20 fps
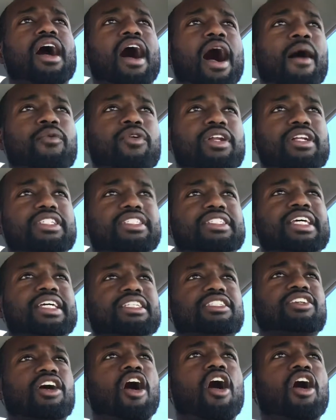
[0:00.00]
I'm going to
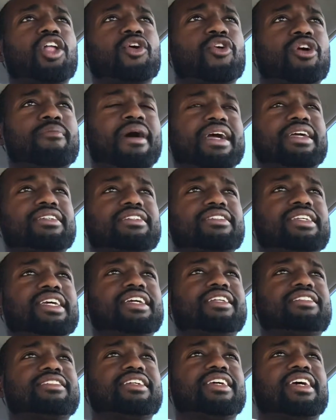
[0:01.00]
sit taller in my seat.